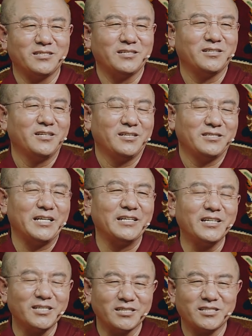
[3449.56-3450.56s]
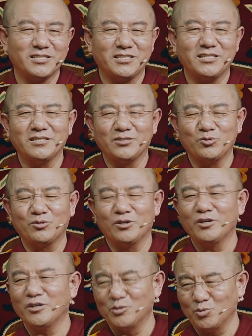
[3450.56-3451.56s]
can really dedicate their
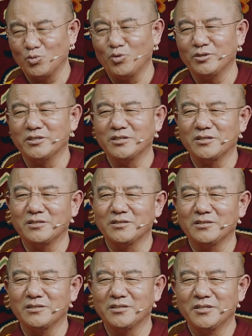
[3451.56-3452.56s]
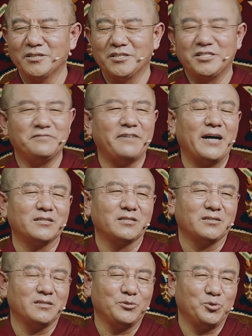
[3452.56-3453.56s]
effort into study, I think
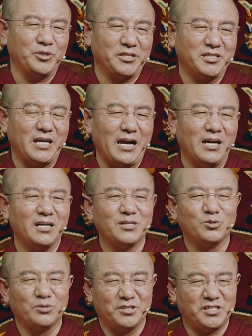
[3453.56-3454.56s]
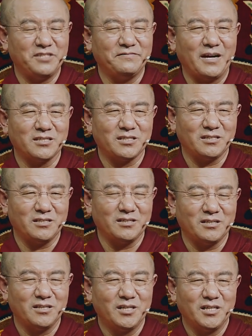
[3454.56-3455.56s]
that's such a great uh, aspiration and such a great
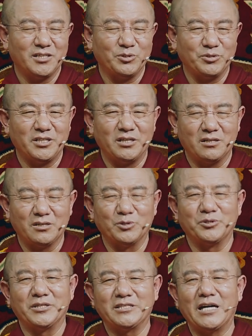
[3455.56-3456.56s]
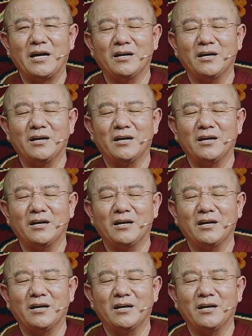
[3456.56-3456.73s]
effort they, they've made.